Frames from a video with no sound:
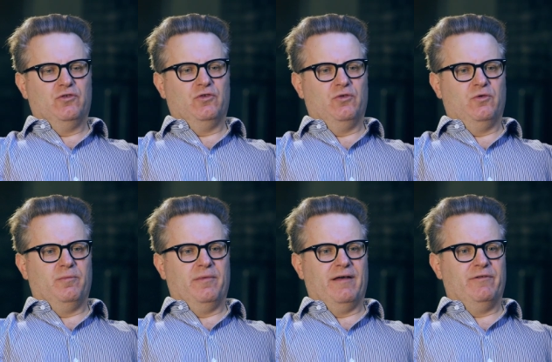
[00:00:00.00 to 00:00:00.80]
to
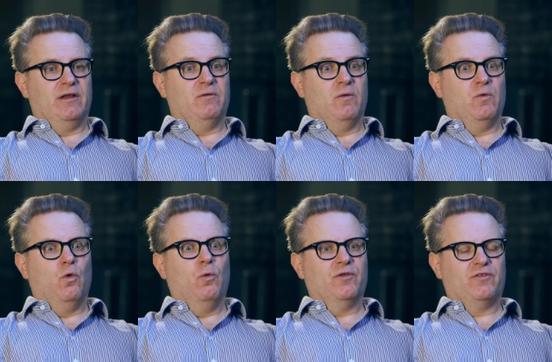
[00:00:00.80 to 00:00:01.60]
have an
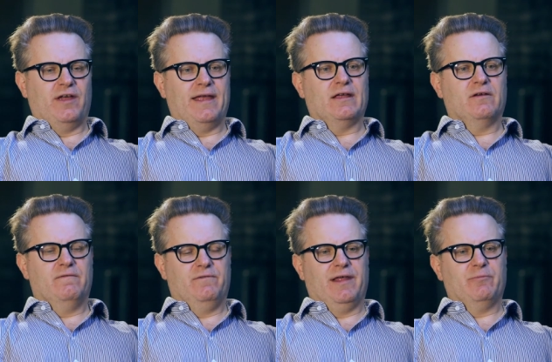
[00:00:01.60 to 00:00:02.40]
enormous take
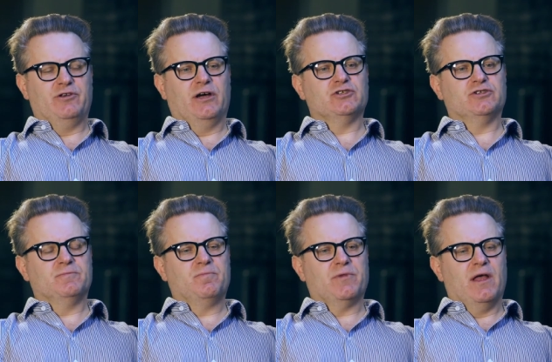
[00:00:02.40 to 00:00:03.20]
for that
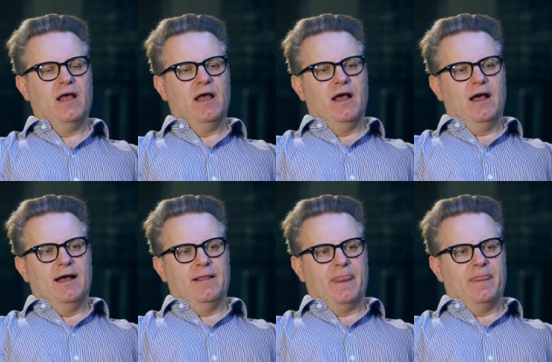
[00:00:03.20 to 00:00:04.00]
production.
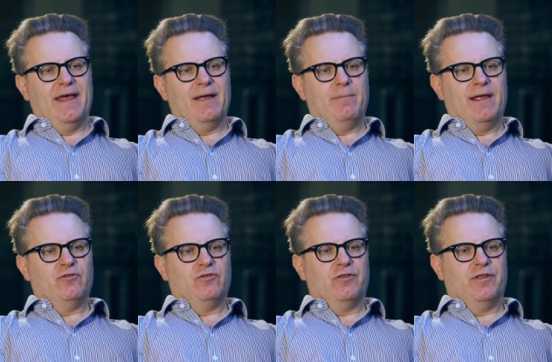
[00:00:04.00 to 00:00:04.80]
That
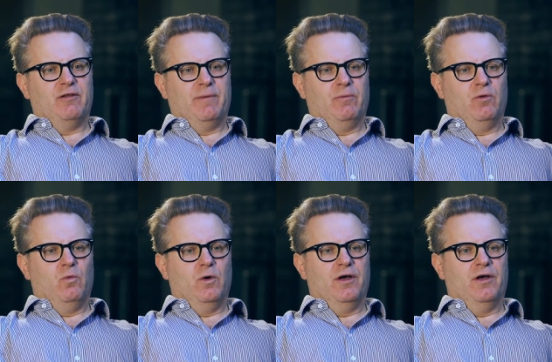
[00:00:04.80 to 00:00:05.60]
meant that these people
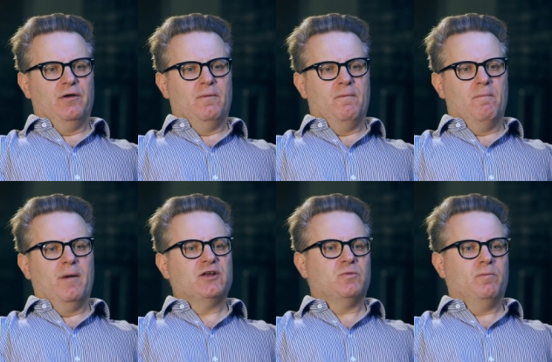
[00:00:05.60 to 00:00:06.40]
were
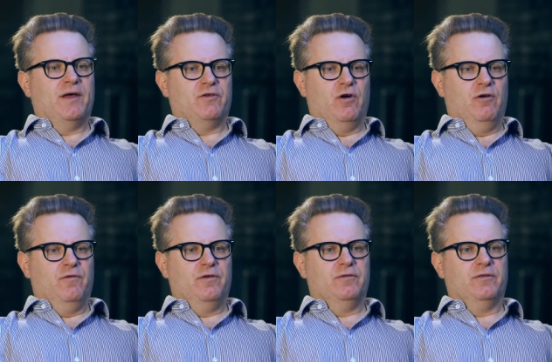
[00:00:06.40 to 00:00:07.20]
much better
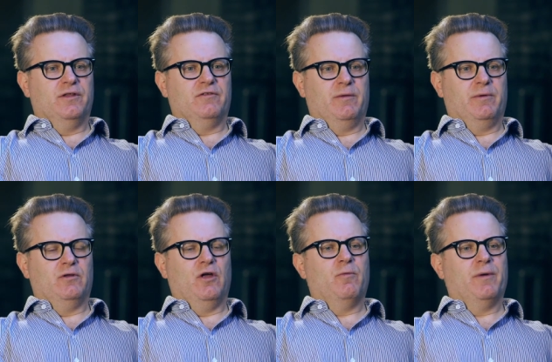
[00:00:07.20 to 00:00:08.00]
off than the
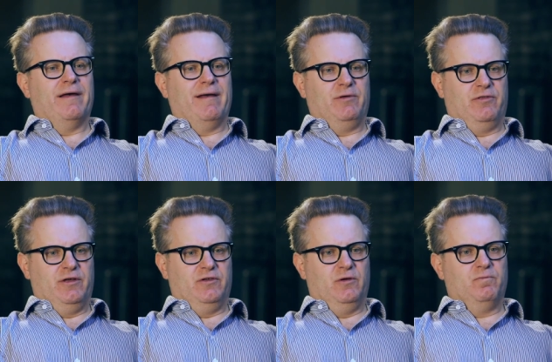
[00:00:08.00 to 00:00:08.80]
typical open air
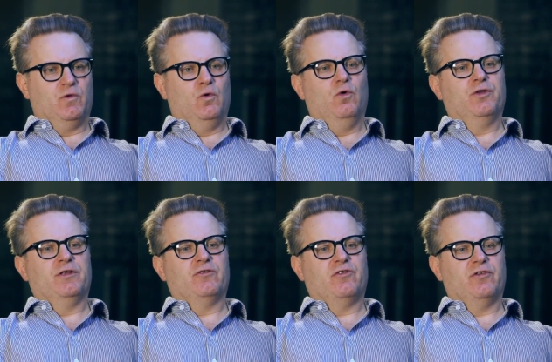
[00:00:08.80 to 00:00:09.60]
amphitheatre
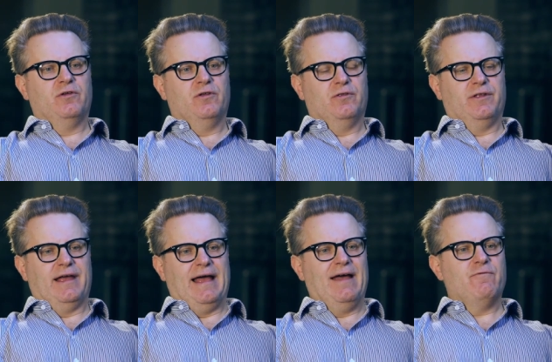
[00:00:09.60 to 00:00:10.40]
audience. The
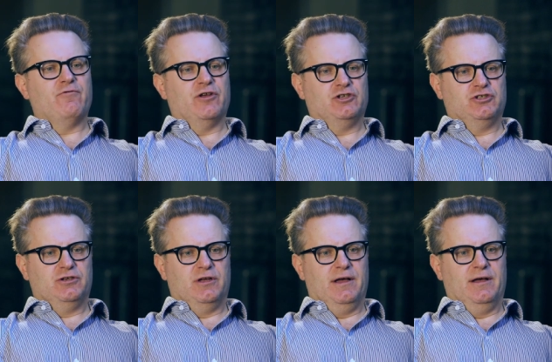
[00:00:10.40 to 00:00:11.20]
average
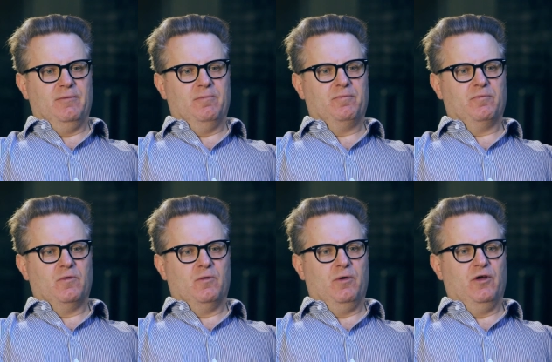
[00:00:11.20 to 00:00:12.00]
um,
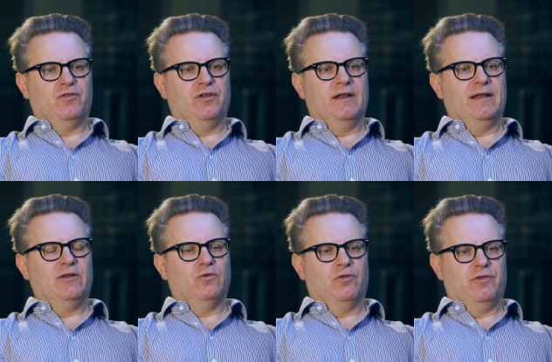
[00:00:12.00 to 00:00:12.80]
person in an
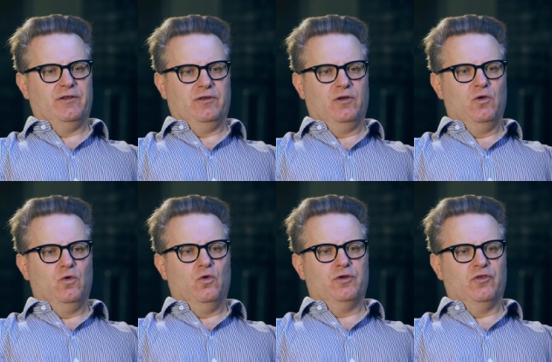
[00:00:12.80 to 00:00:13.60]
indoor theatre
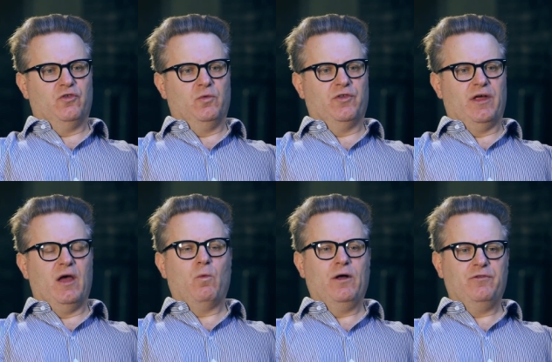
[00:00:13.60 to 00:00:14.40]
audience was a,
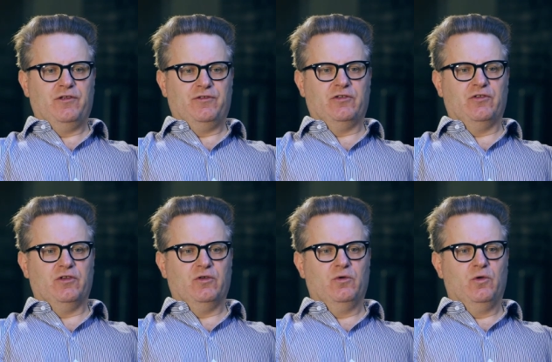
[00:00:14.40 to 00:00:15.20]
a, wealthy
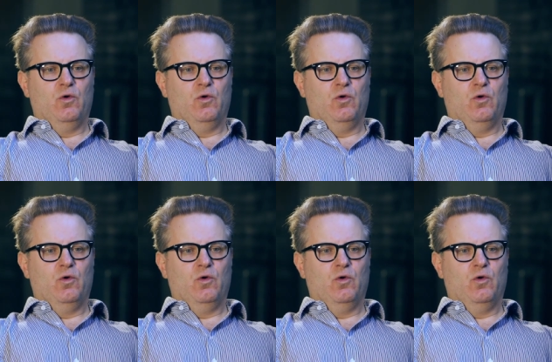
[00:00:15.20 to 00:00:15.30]
citizen